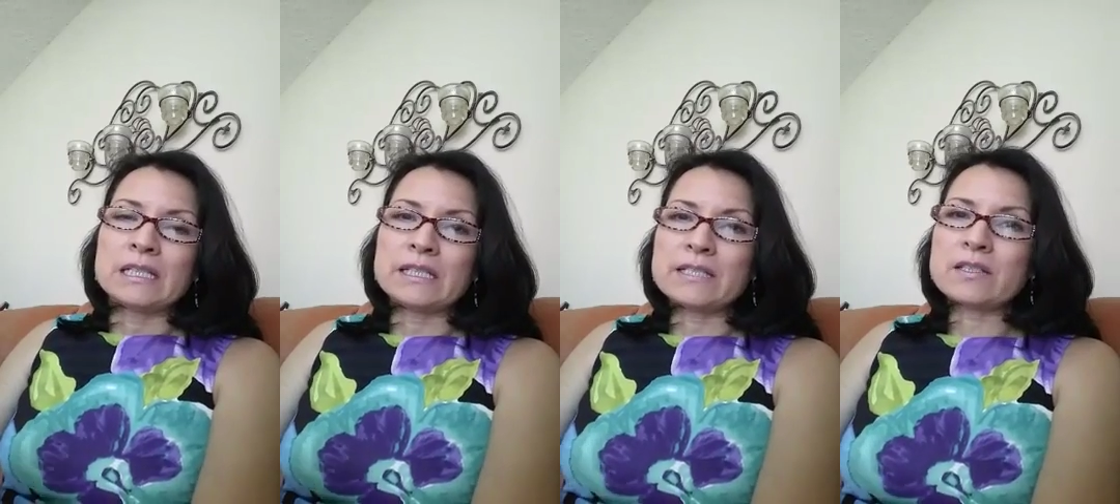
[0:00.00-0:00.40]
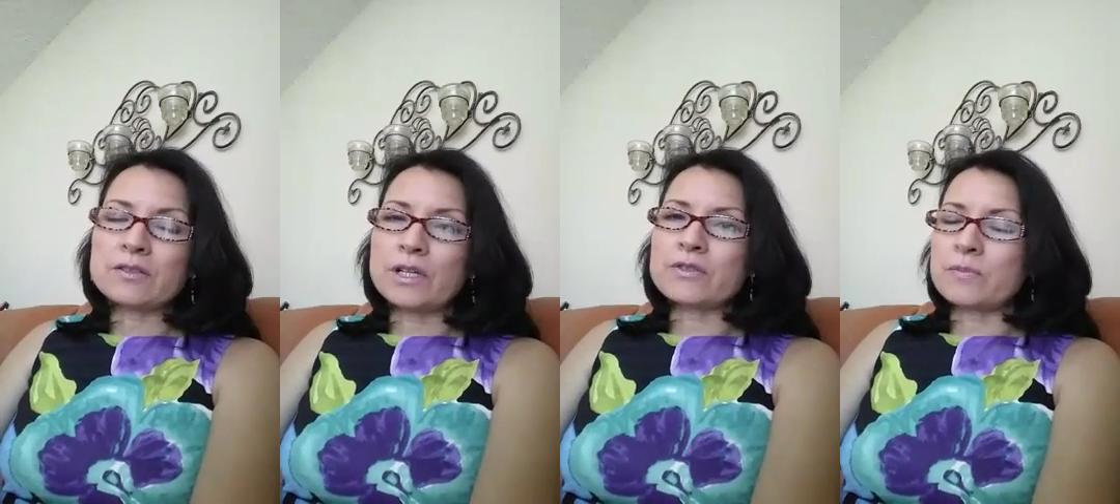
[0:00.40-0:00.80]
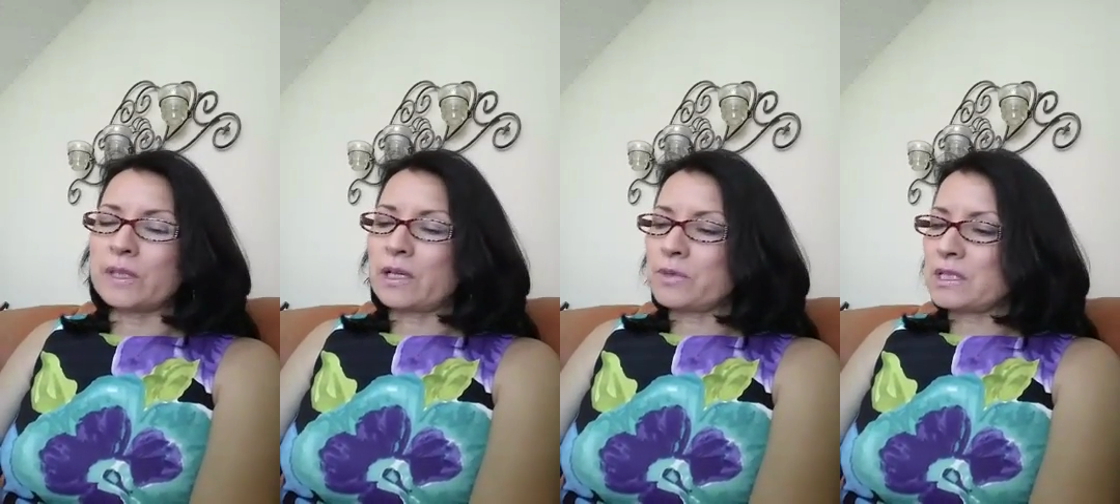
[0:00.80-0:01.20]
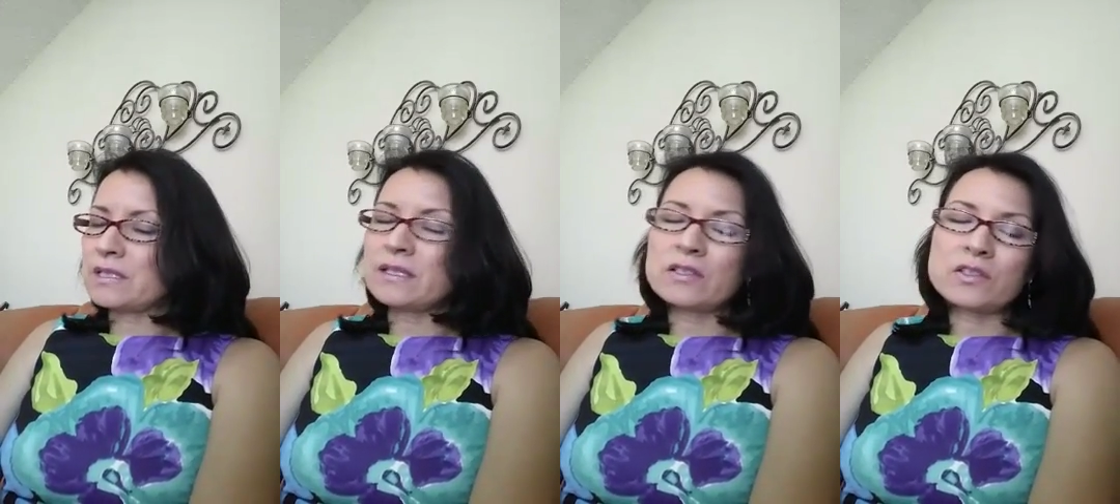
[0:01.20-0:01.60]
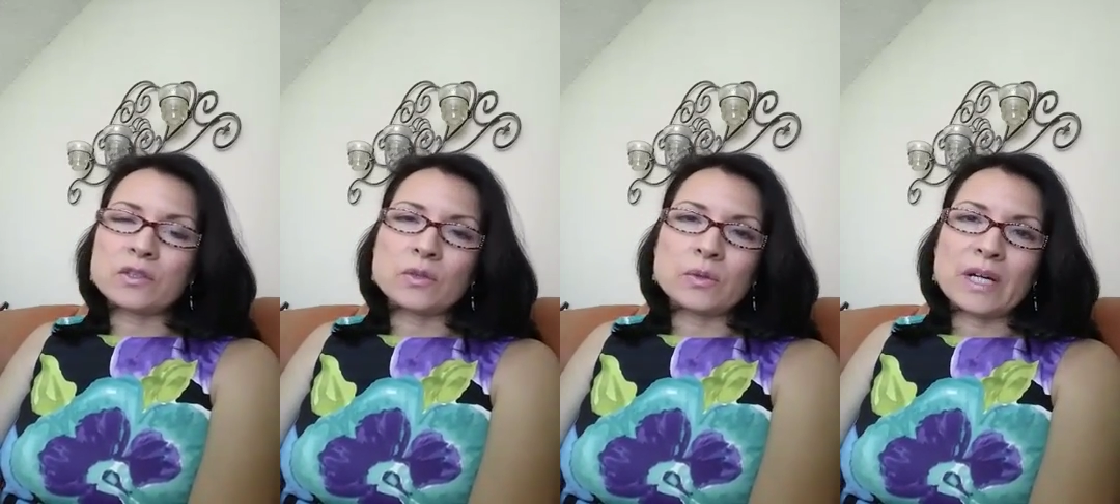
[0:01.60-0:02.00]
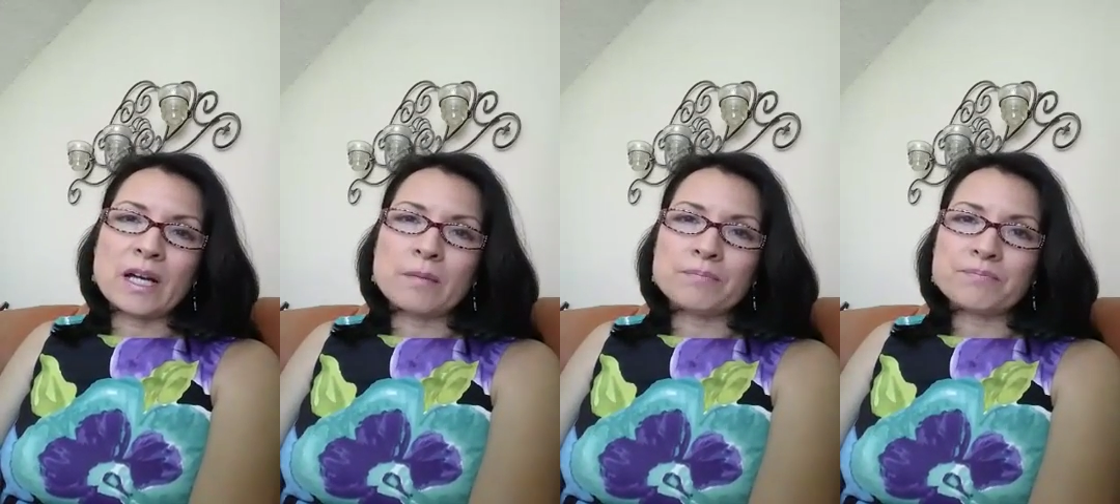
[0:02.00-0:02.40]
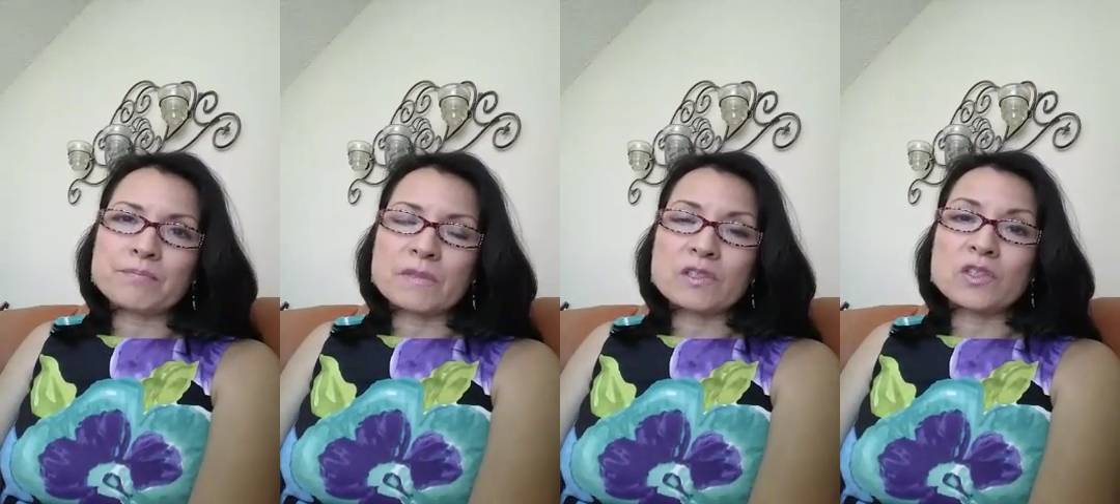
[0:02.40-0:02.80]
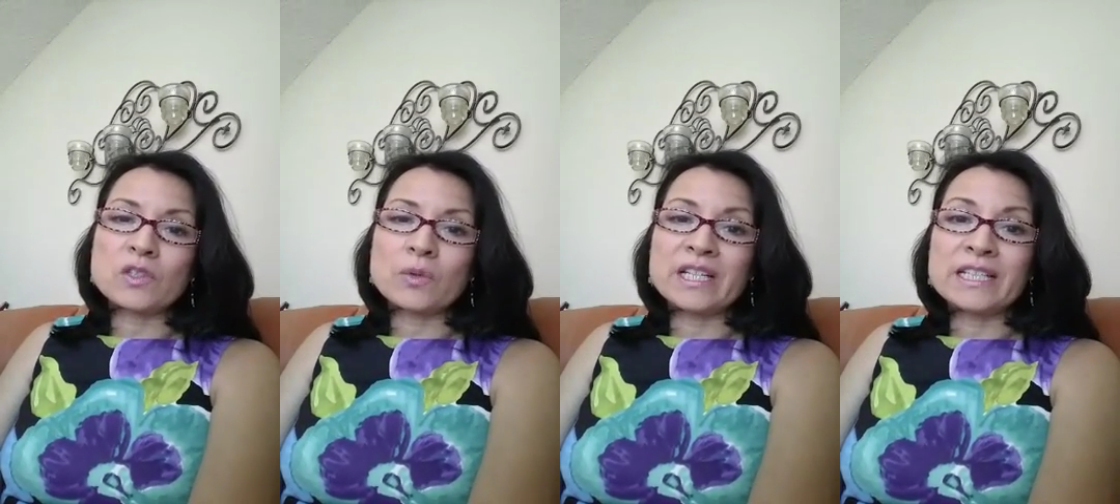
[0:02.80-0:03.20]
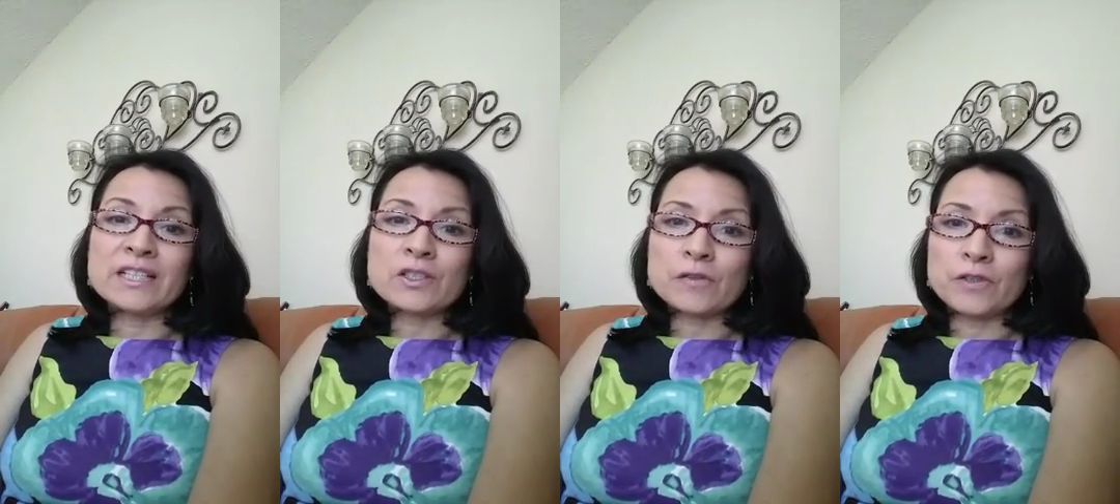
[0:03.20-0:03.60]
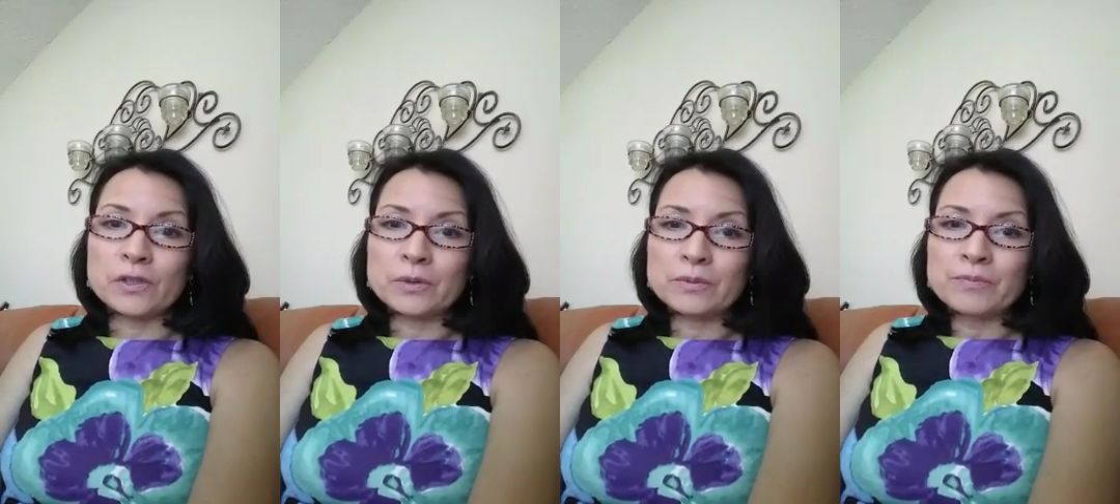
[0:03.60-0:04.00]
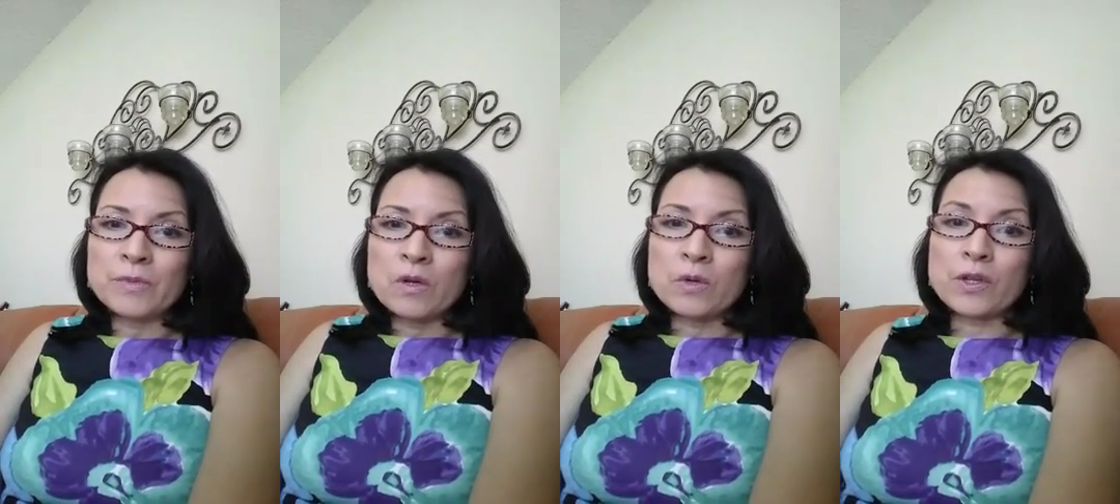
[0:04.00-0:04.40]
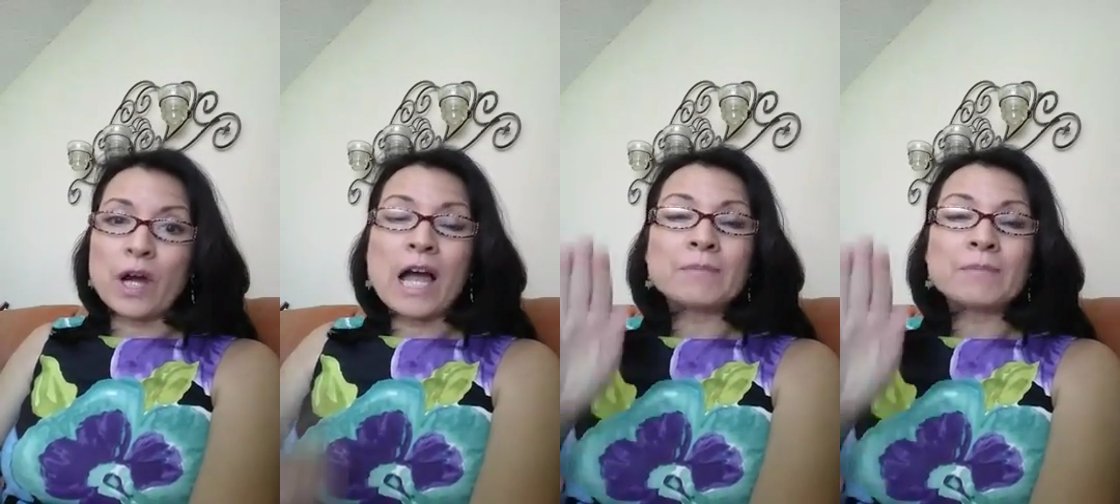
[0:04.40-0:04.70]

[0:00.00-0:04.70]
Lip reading: Lisa Grossman. I was listening to an interview with her.